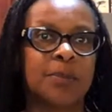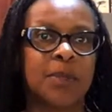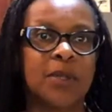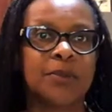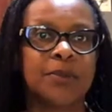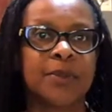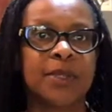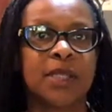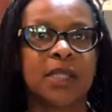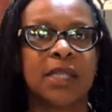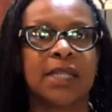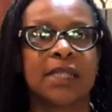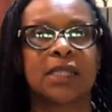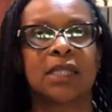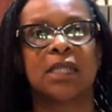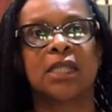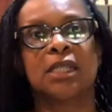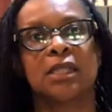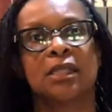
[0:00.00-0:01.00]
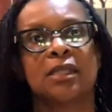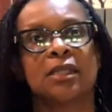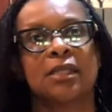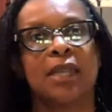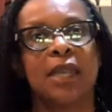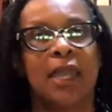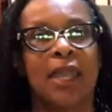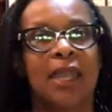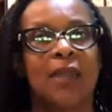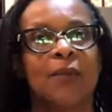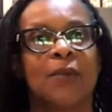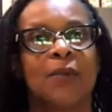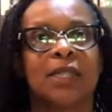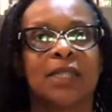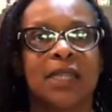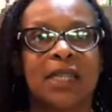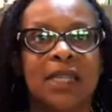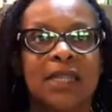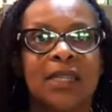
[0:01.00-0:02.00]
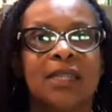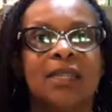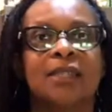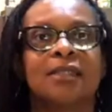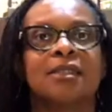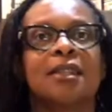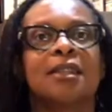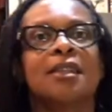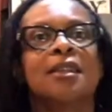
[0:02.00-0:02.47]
But really, at the end of the day, what it is,